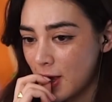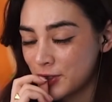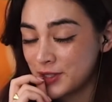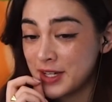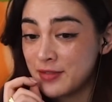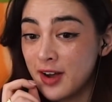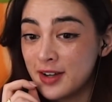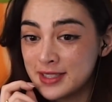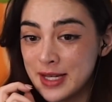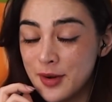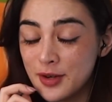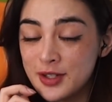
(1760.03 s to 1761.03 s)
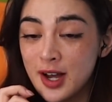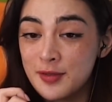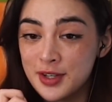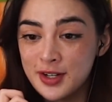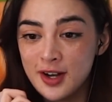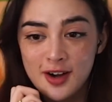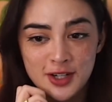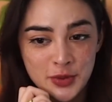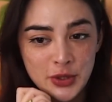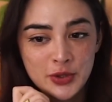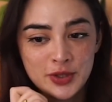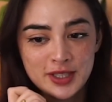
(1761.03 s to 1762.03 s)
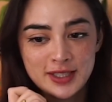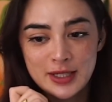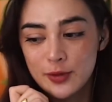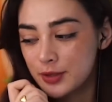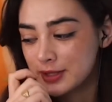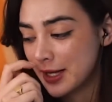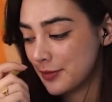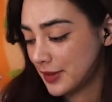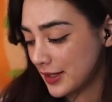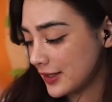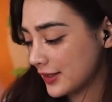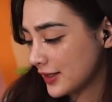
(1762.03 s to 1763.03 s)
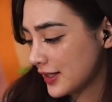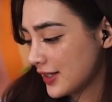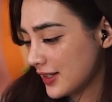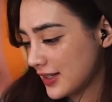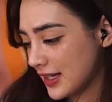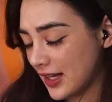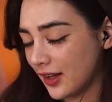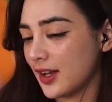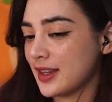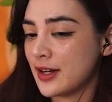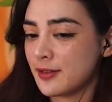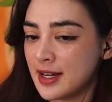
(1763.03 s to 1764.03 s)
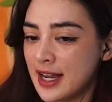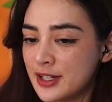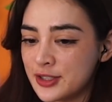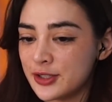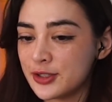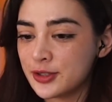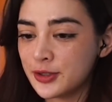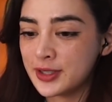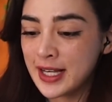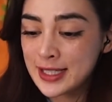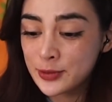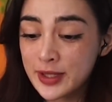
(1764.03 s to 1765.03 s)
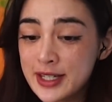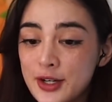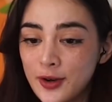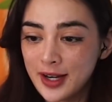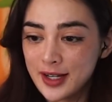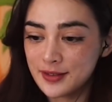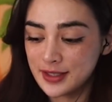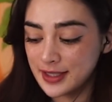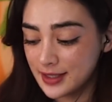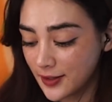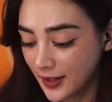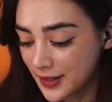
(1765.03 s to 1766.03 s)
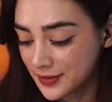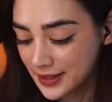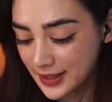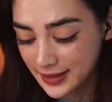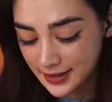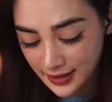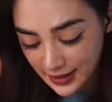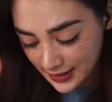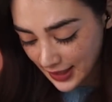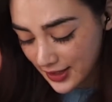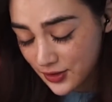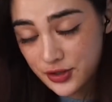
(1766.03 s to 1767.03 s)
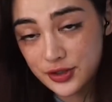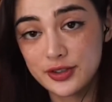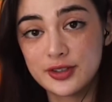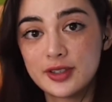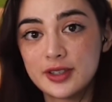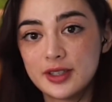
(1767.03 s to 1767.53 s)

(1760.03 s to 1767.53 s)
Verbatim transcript: was going to say, if I was them, I'd cover the car so you couldn't see what was happening and, like, their reactions. Because that's what he craves. He craves the, the attention.